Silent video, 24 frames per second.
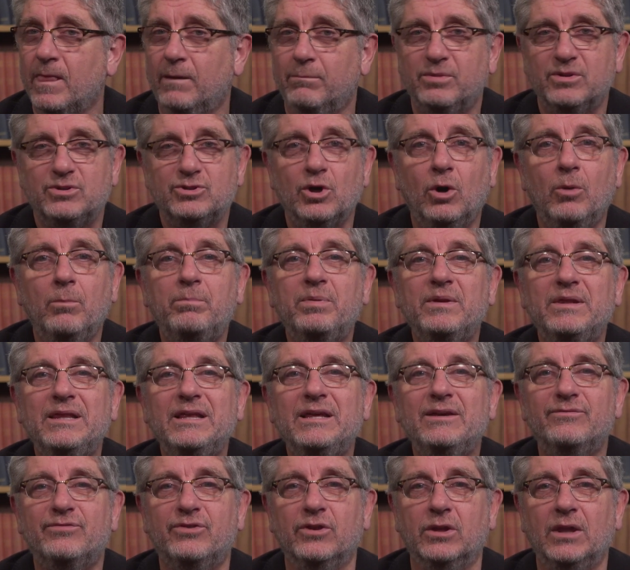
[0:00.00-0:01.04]
But don't
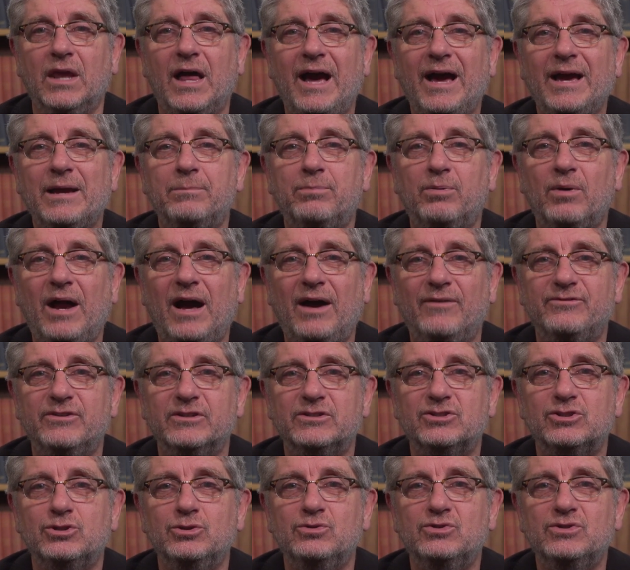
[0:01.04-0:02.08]
believe the lying
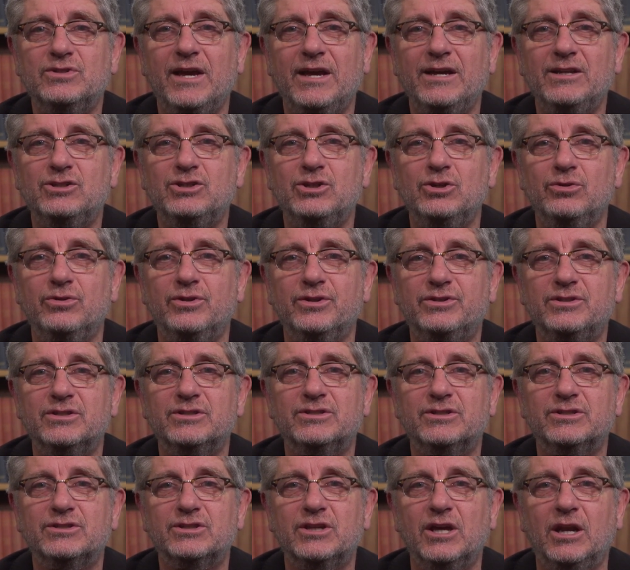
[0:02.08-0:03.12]
prophets who say to you that
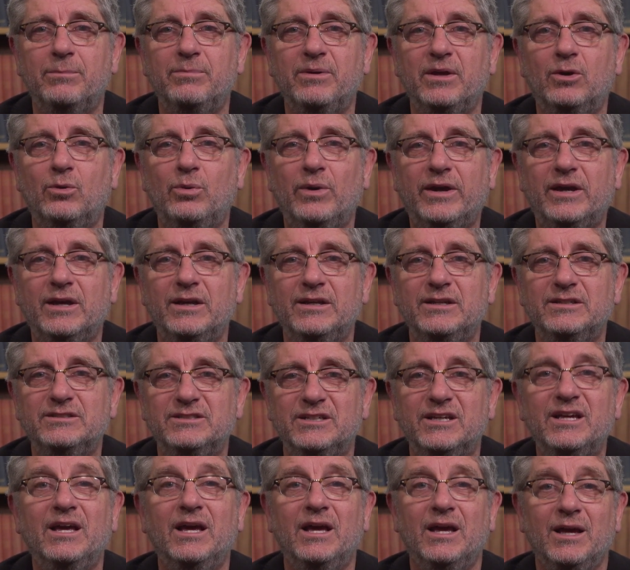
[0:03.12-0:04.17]
this is going to be quick and
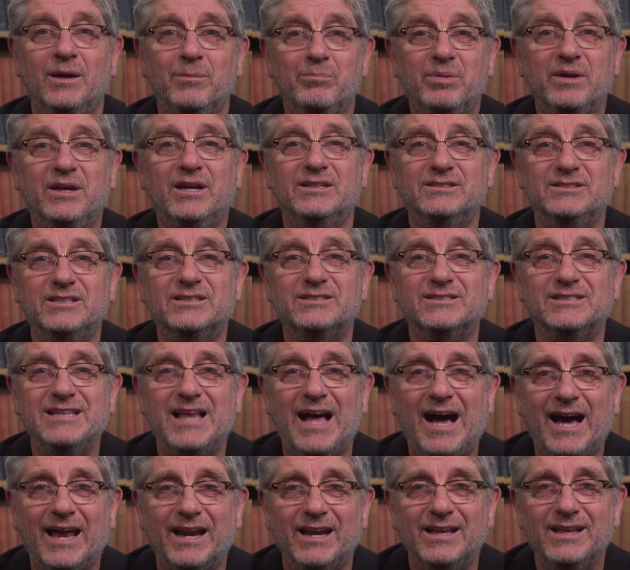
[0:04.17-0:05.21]
easy, because it's
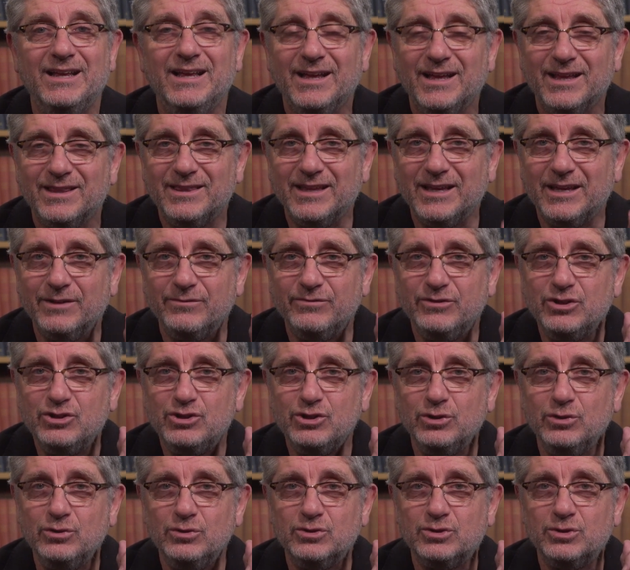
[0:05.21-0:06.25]
not. Think of the
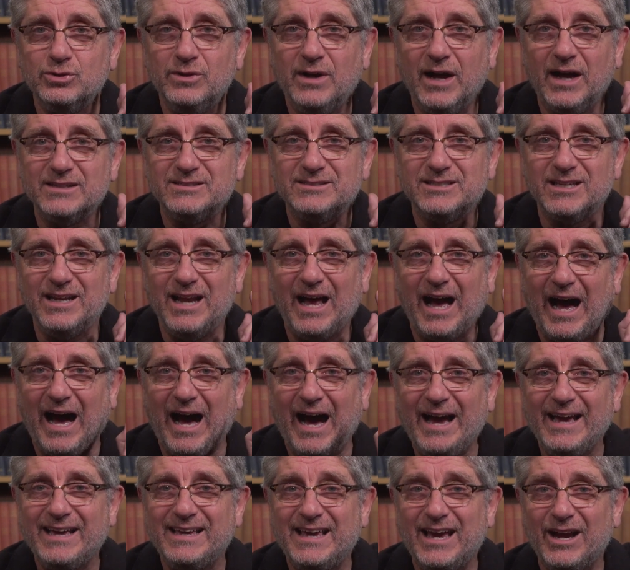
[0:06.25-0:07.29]
Jews who God said,
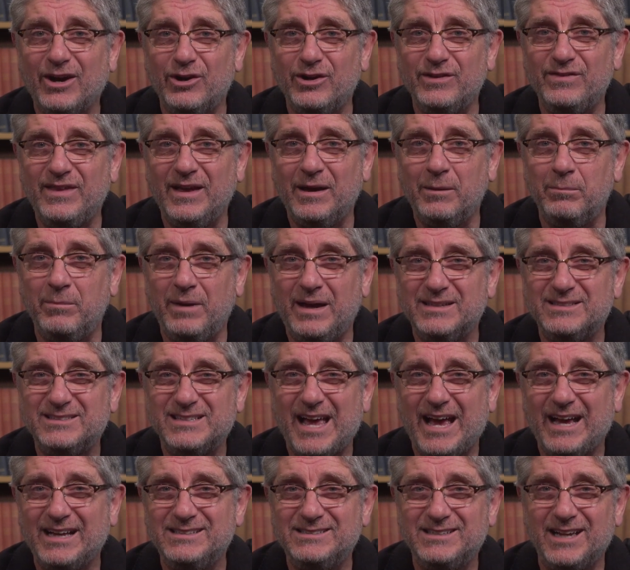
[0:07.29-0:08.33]
I carried them as
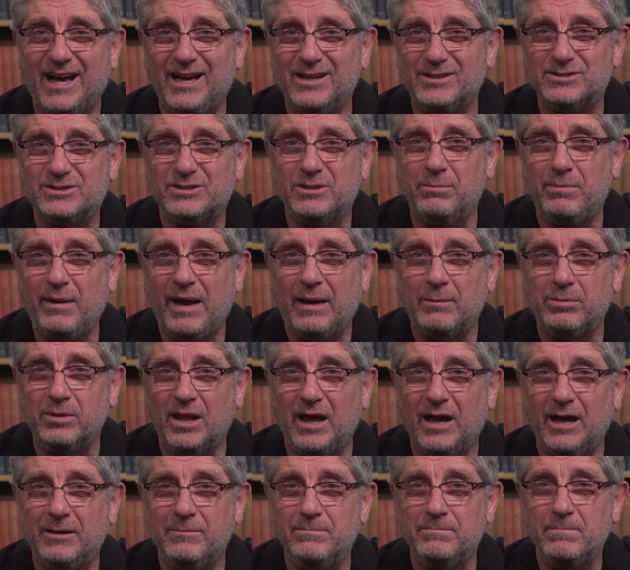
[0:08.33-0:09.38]
exiles to
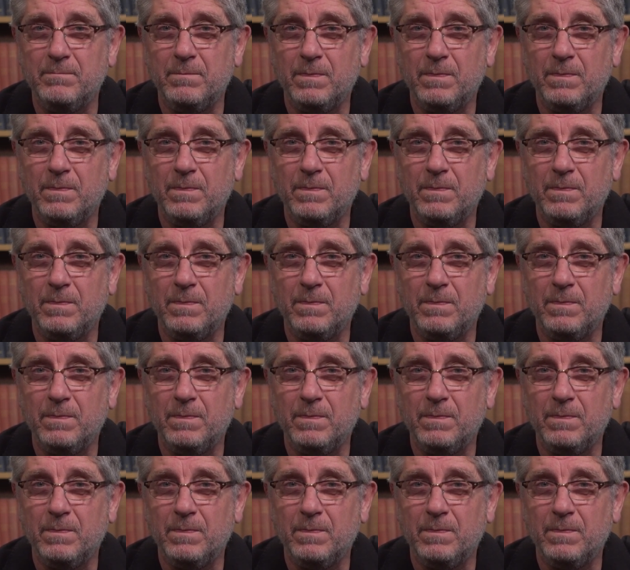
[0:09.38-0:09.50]
Babylon.